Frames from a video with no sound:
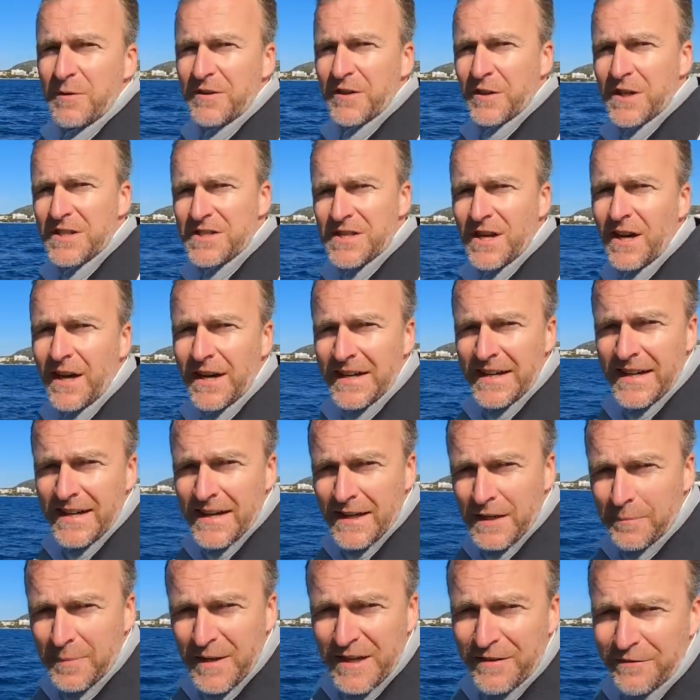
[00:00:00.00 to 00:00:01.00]
We got a tiny
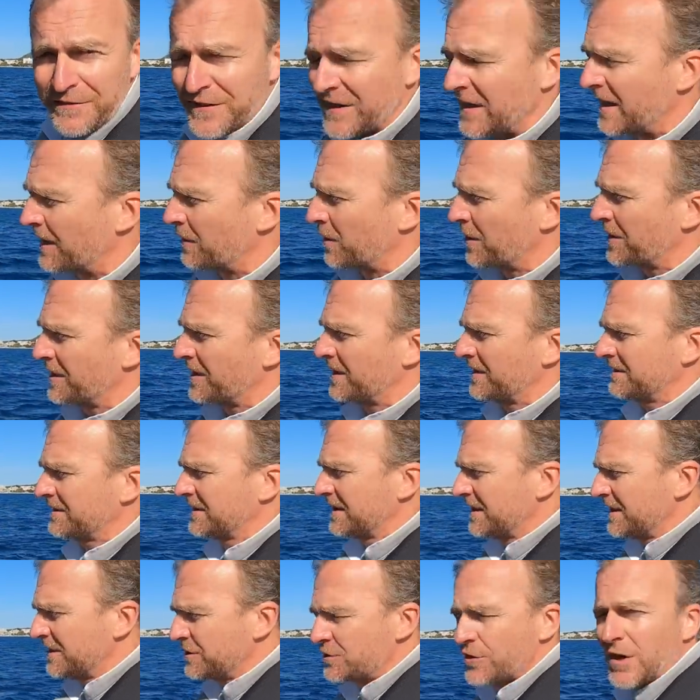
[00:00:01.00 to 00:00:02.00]
little bit of fur on the
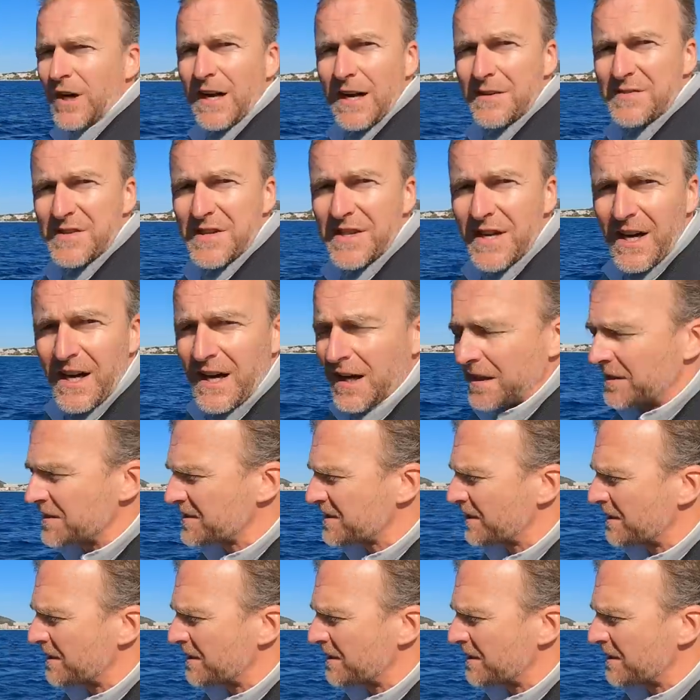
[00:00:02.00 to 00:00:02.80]
drives and the hull,